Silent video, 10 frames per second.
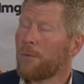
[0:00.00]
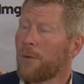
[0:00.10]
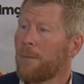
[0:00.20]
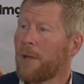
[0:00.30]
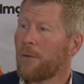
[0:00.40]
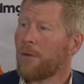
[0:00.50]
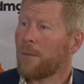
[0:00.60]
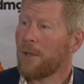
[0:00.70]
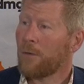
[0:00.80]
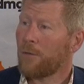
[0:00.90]
for the
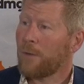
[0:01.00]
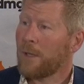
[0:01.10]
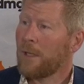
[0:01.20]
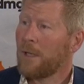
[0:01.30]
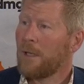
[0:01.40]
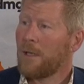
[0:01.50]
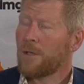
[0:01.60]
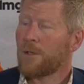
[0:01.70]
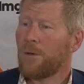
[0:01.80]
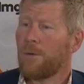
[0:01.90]
maritime industry.
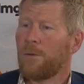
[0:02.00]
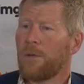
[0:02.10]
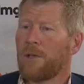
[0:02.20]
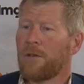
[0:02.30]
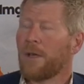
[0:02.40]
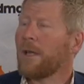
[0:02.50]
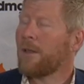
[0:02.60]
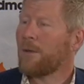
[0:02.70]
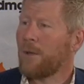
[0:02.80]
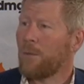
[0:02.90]
So it's clear
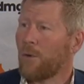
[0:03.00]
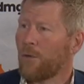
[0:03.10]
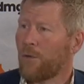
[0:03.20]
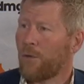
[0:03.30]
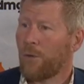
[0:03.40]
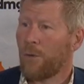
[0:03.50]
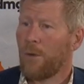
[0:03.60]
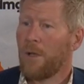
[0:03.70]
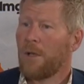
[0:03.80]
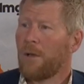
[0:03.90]
that we want to
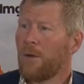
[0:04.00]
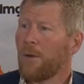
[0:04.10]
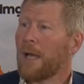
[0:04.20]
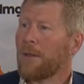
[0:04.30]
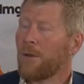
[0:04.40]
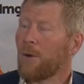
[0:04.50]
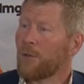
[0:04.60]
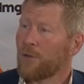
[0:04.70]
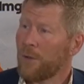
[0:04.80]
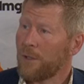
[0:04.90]
look at the
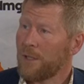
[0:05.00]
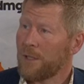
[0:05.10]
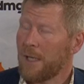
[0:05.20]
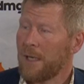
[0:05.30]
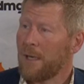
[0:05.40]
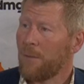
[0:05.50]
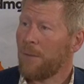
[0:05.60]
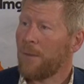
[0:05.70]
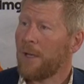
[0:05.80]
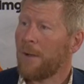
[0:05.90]
opportunities in
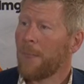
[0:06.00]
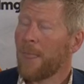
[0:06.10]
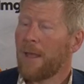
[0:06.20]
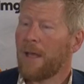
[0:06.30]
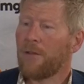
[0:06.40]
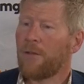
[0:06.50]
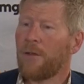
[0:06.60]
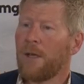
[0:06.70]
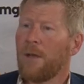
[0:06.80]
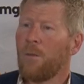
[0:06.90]
Namibia and
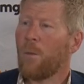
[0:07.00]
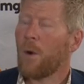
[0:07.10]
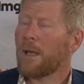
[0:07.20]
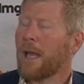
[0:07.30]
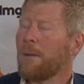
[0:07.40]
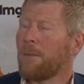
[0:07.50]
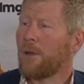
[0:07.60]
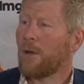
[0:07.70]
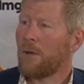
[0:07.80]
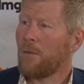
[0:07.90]
see what can be
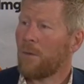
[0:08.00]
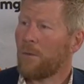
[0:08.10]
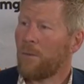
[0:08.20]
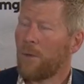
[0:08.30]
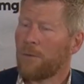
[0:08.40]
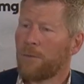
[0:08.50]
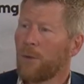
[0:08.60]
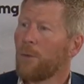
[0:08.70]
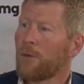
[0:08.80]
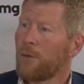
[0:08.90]
done, what
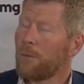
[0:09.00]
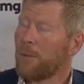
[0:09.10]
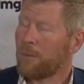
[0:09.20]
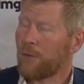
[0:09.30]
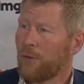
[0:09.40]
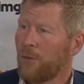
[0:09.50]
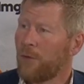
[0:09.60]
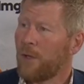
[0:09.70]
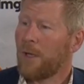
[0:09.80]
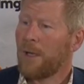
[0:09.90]
fuels could be
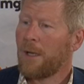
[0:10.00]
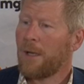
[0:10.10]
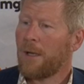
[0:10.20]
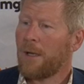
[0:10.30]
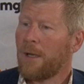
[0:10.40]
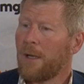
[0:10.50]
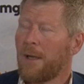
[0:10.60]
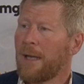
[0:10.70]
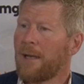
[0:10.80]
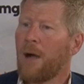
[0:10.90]
produced, and
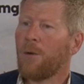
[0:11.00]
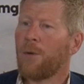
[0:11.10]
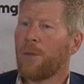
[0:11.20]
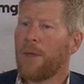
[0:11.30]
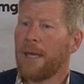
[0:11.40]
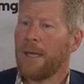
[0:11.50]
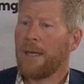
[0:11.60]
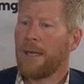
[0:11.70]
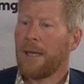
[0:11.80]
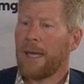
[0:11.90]
how could they
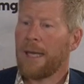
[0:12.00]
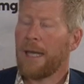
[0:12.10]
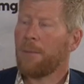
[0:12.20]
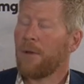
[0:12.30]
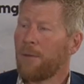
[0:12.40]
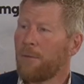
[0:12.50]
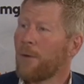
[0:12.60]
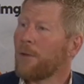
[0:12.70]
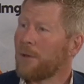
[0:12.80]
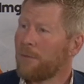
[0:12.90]
enable the
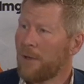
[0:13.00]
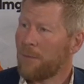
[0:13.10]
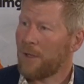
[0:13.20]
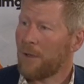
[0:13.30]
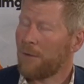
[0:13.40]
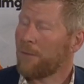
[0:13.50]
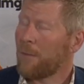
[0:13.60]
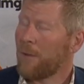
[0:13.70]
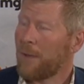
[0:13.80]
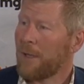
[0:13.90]
further development of
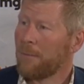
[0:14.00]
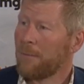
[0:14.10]
Namibia.